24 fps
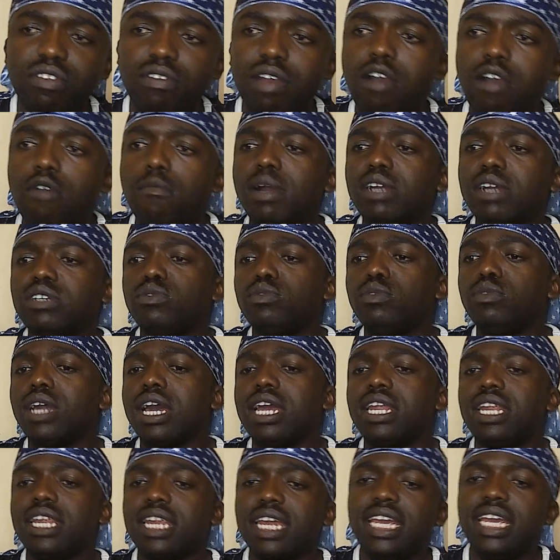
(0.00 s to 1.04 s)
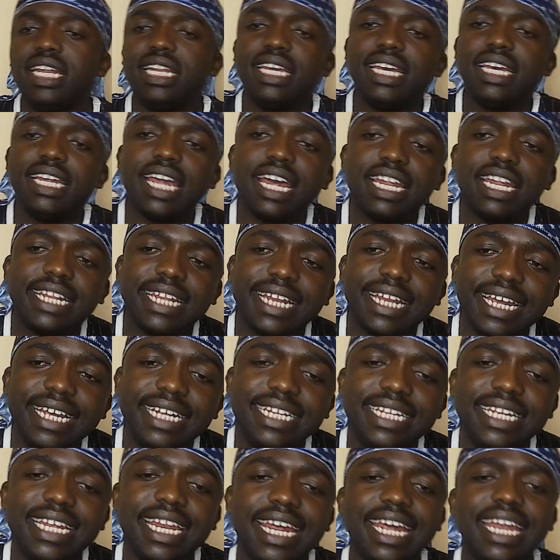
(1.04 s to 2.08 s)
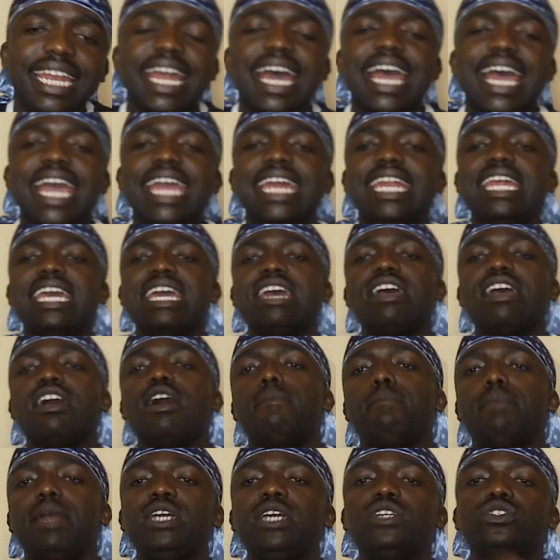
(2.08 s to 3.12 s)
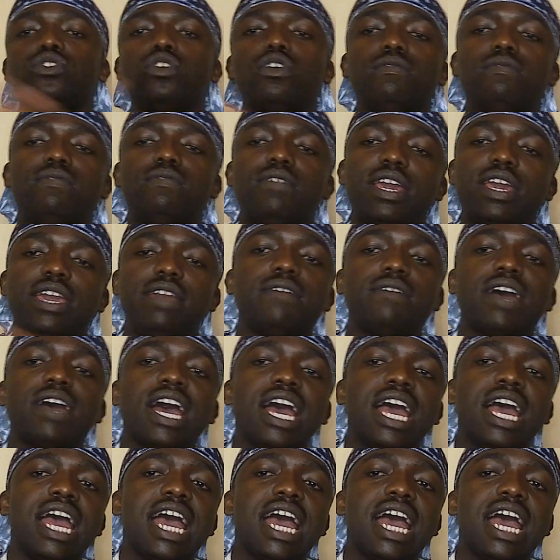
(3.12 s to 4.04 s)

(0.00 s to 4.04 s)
How much would I rate it? I'd rate it a 9 based on flavor.